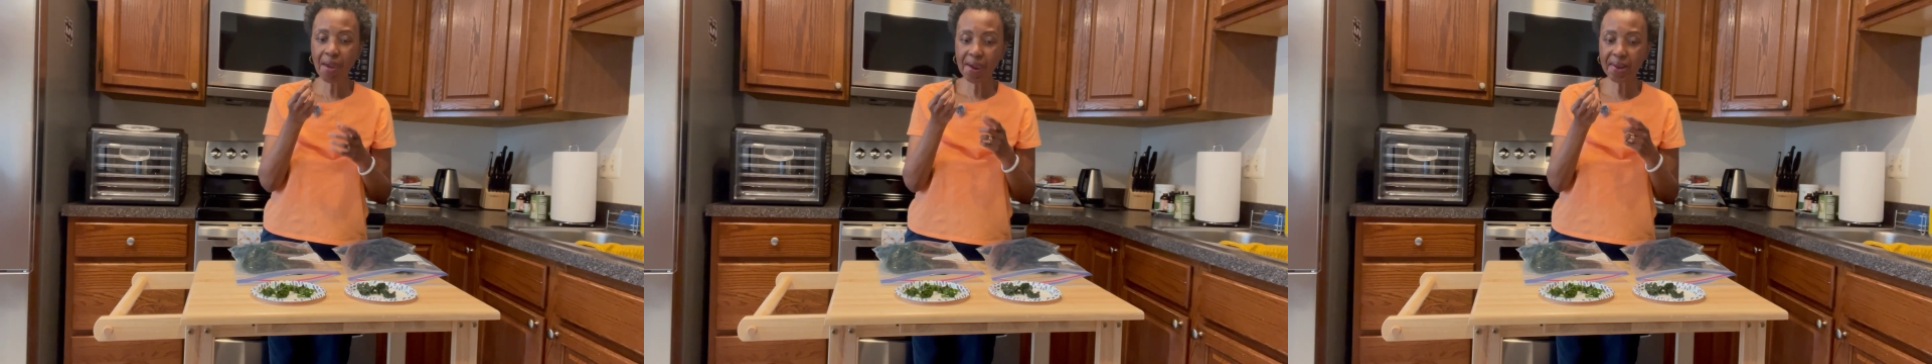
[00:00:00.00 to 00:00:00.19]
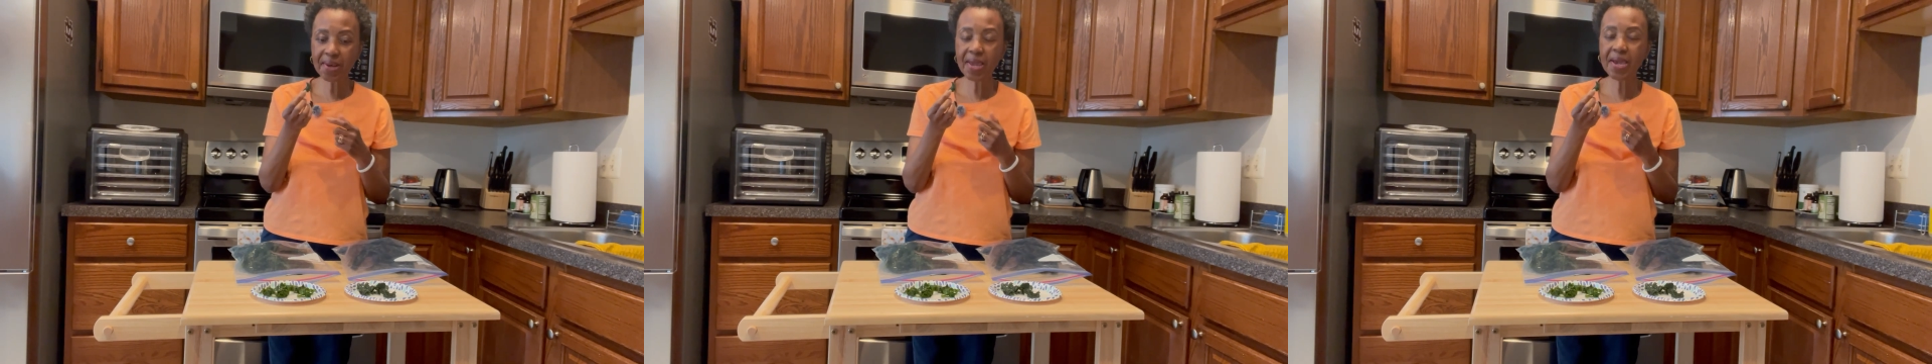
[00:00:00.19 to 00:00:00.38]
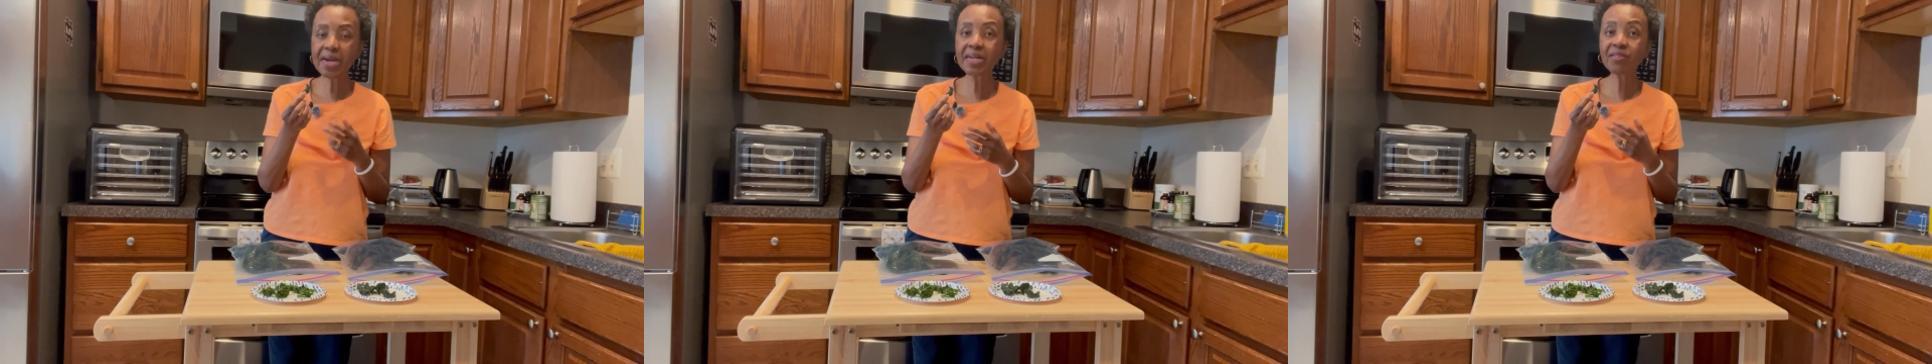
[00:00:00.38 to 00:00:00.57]
And
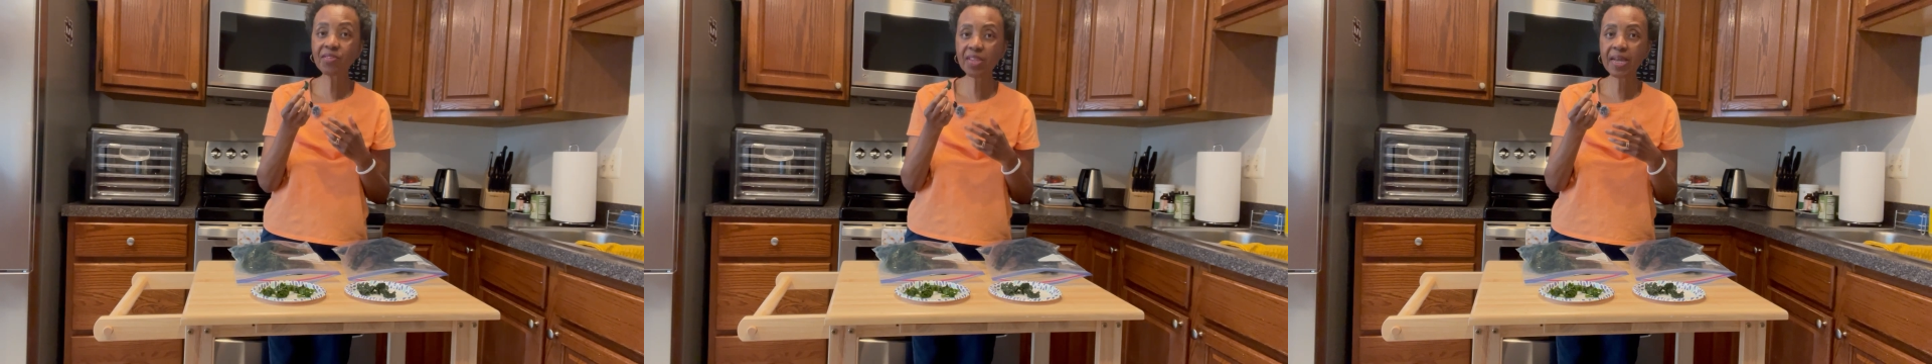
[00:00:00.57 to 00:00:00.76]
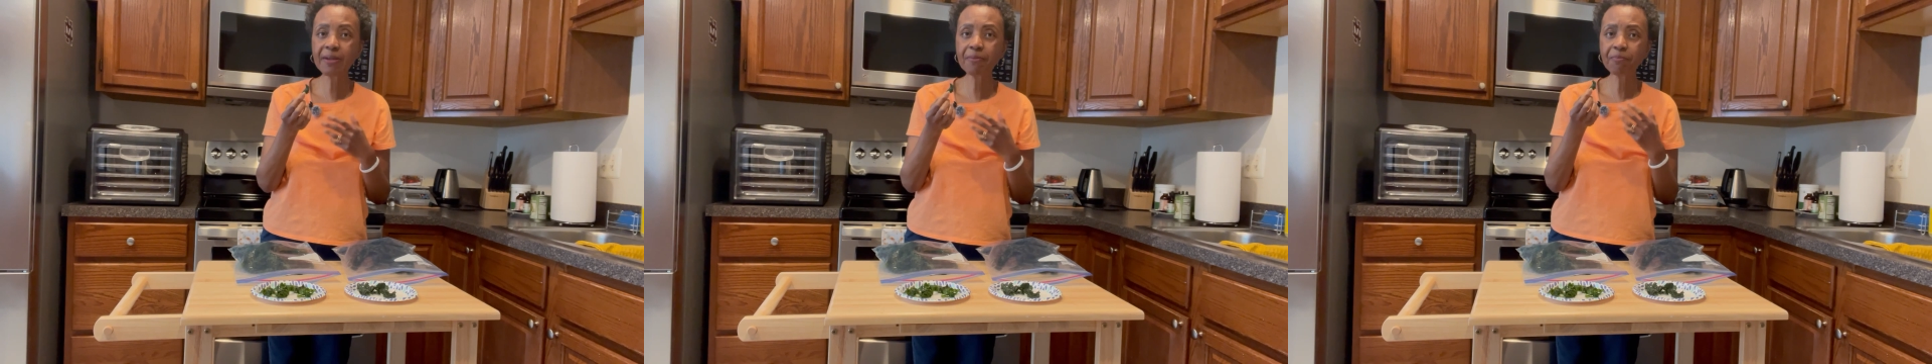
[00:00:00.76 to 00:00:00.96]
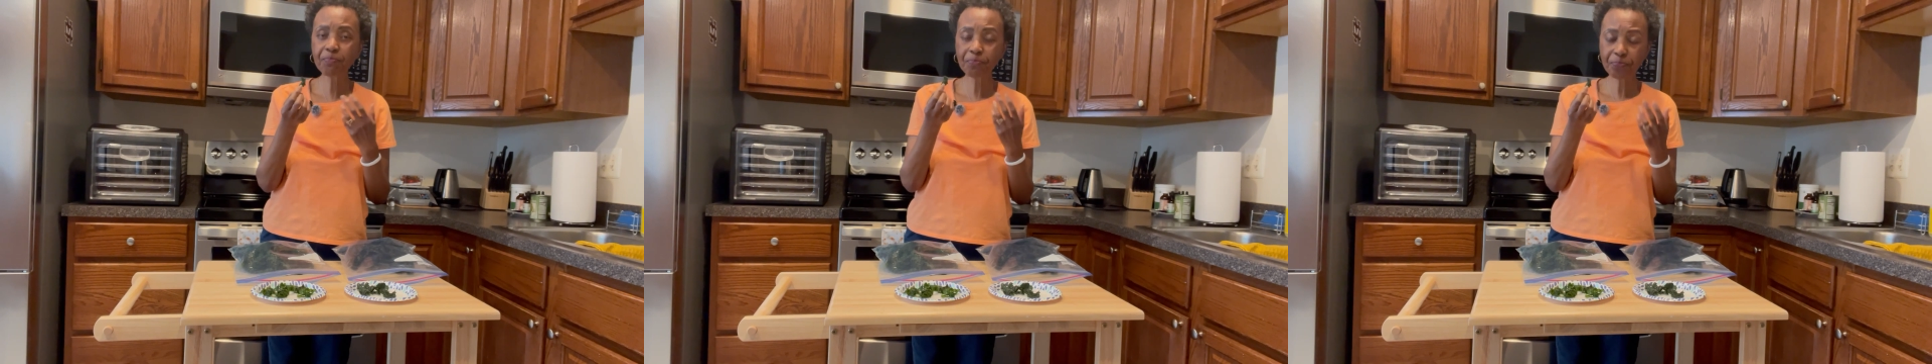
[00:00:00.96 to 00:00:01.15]
it has
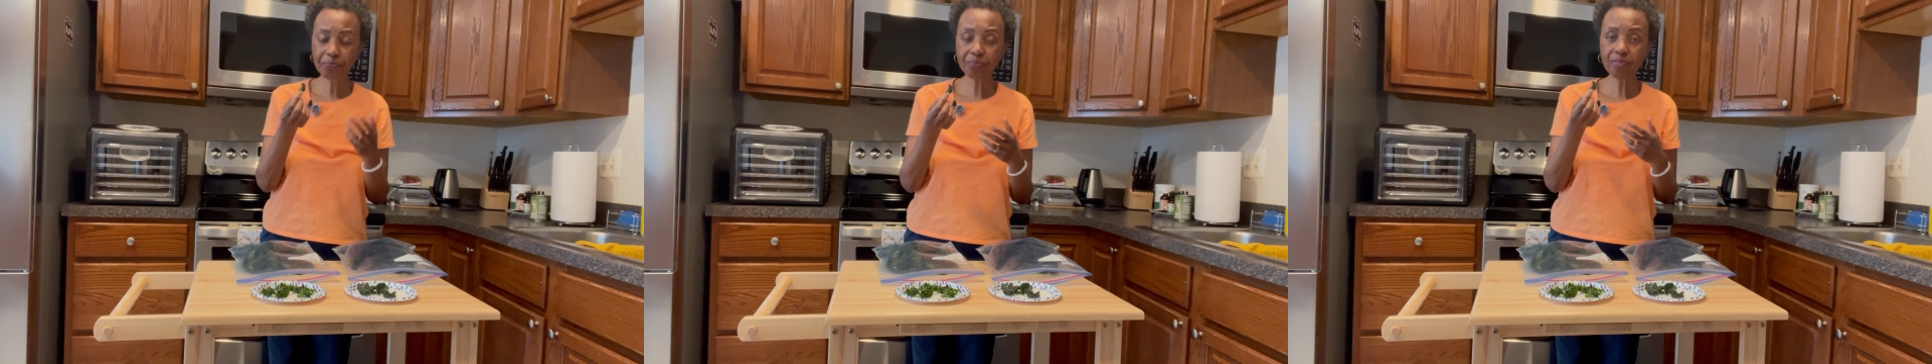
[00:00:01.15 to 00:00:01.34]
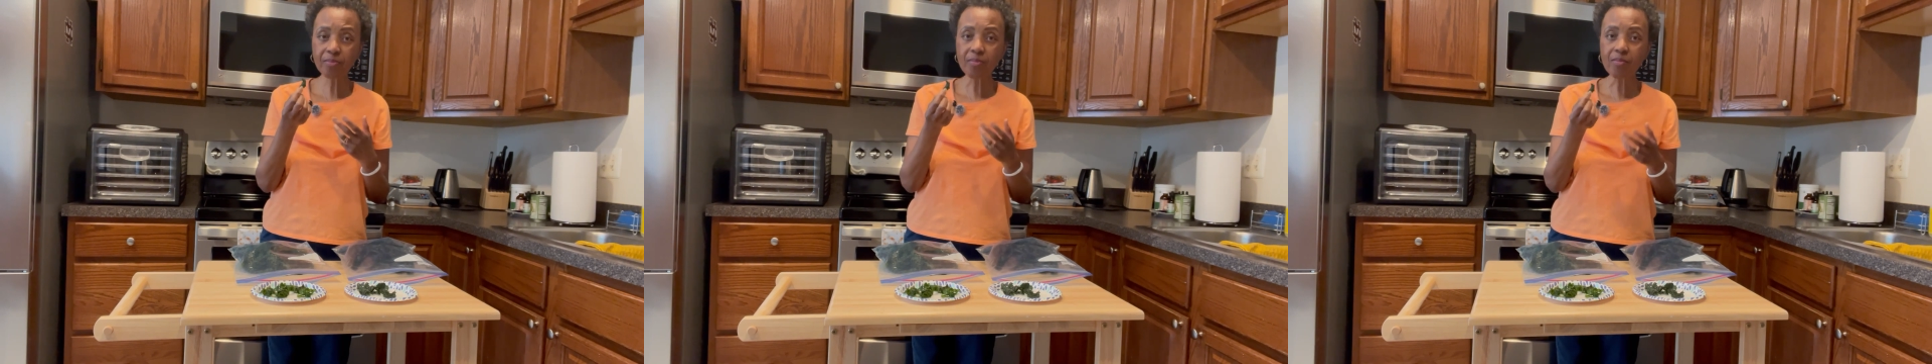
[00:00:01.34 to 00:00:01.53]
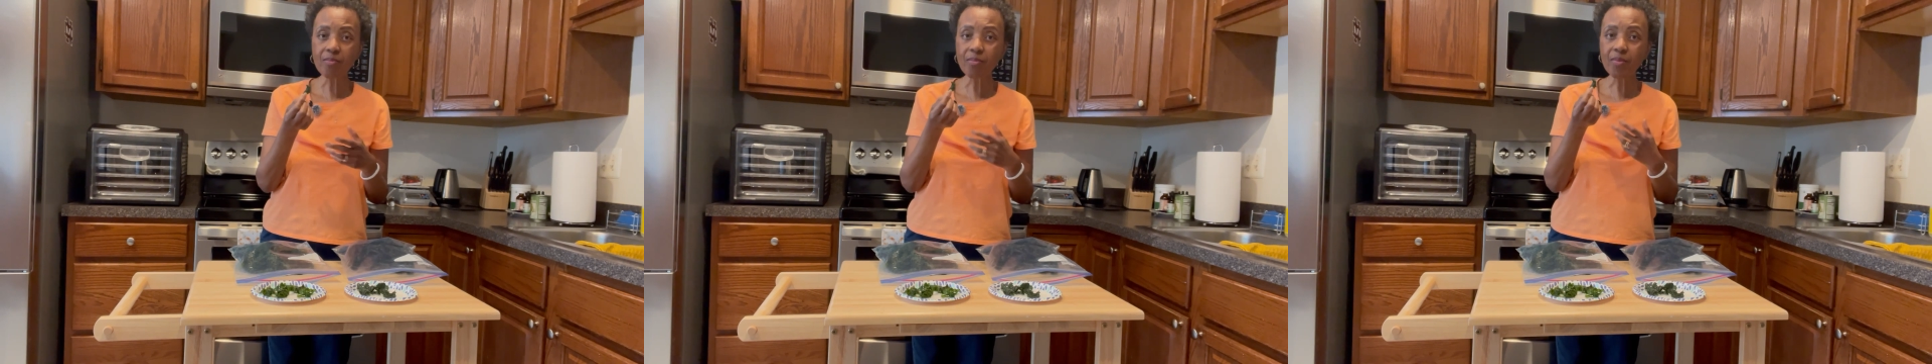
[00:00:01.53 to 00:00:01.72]
that
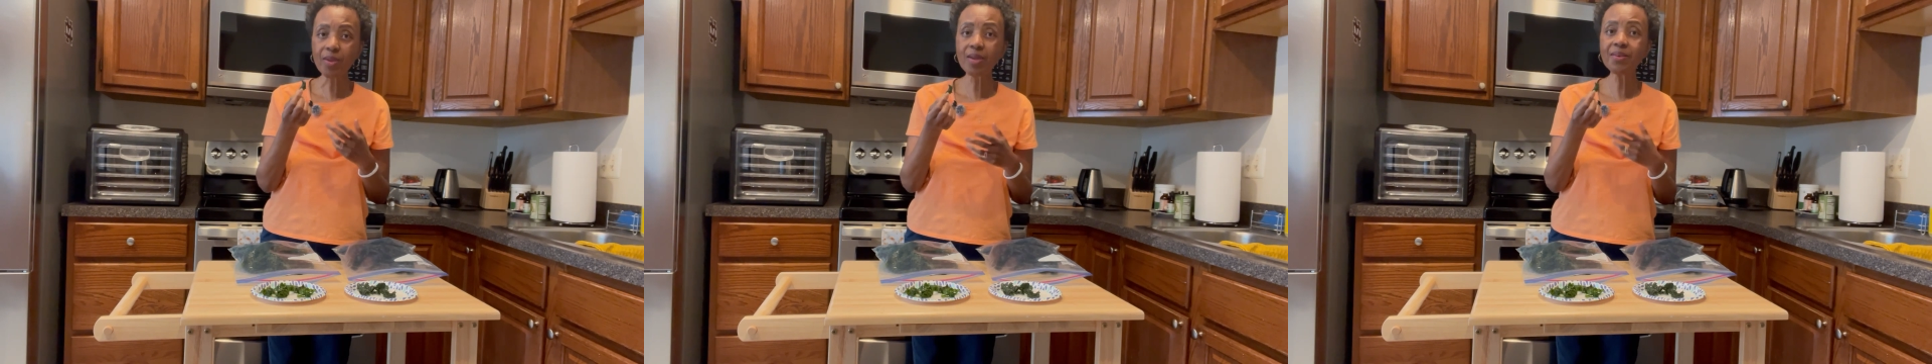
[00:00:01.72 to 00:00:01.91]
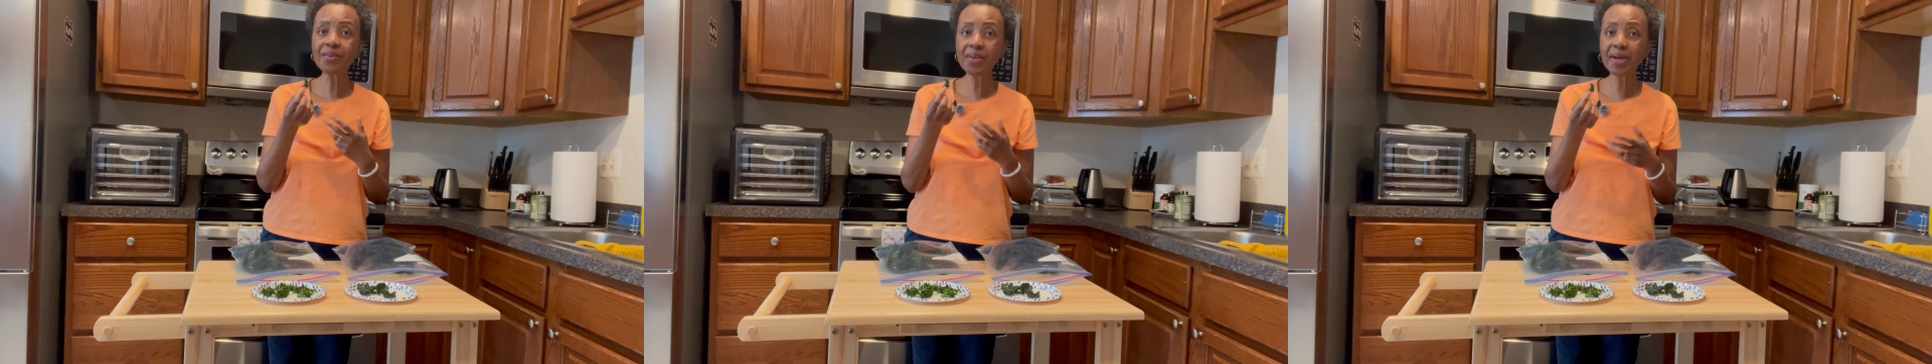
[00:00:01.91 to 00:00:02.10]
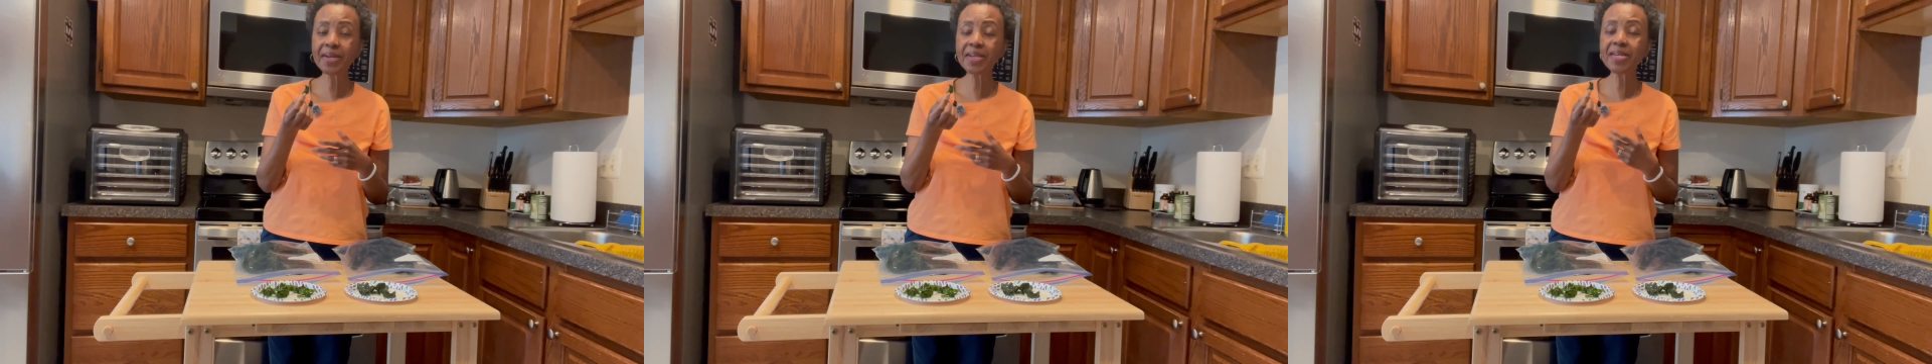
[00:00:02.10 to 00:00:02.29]

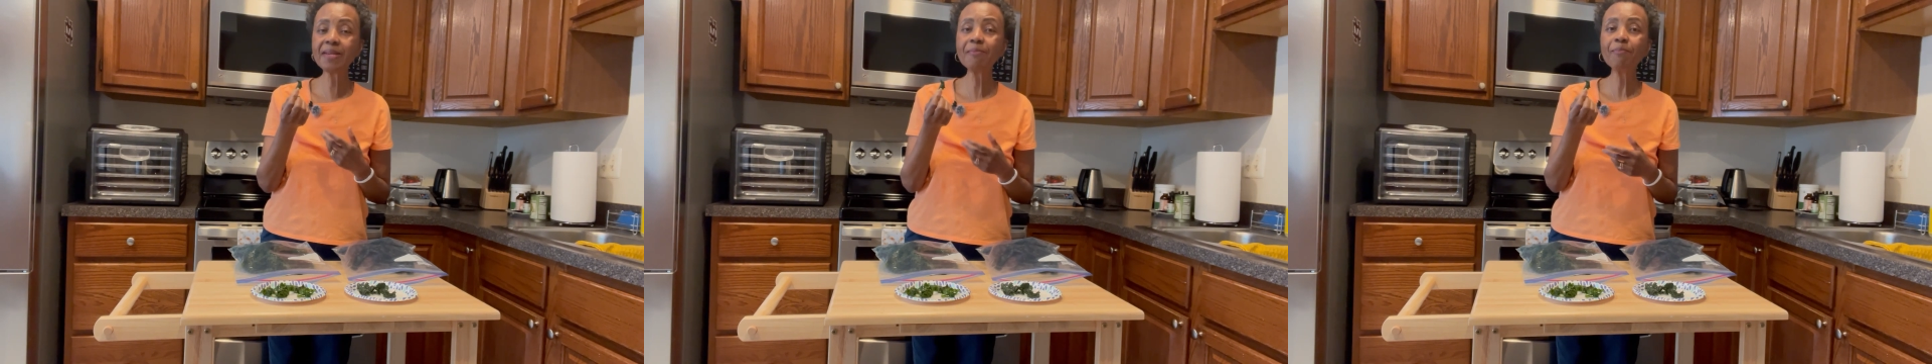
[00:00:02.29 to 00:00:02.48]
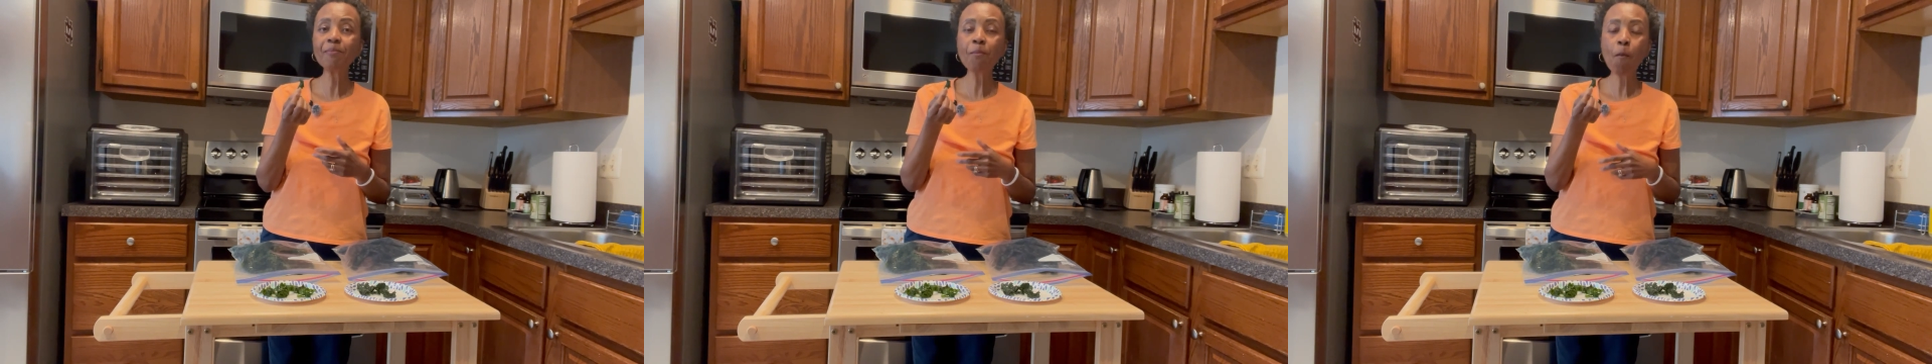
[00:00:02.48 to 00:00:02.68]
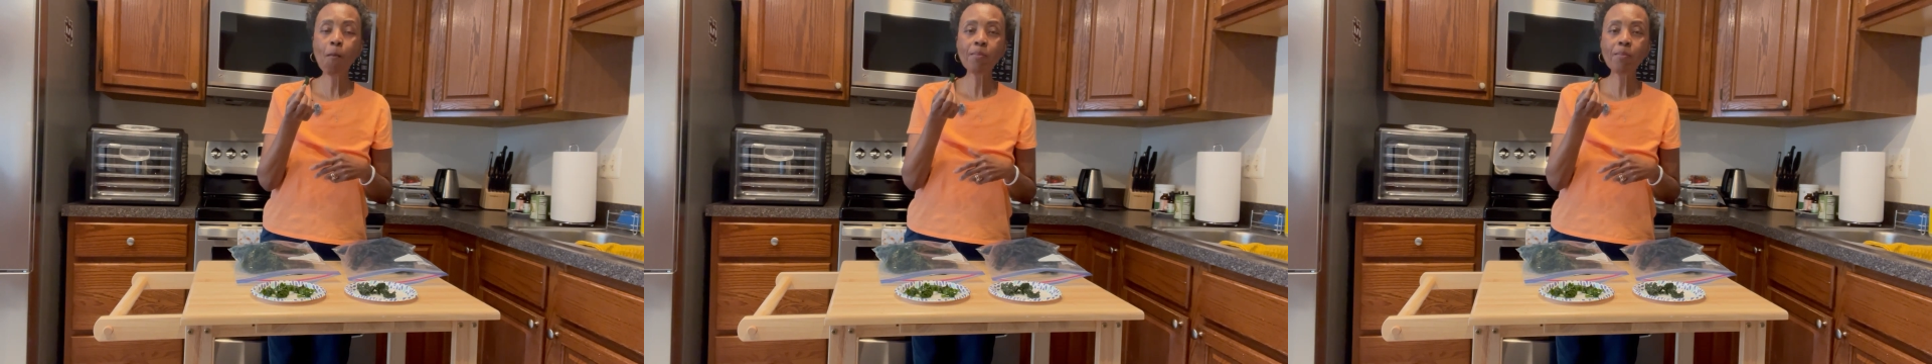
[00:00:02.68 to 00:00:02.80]
nutty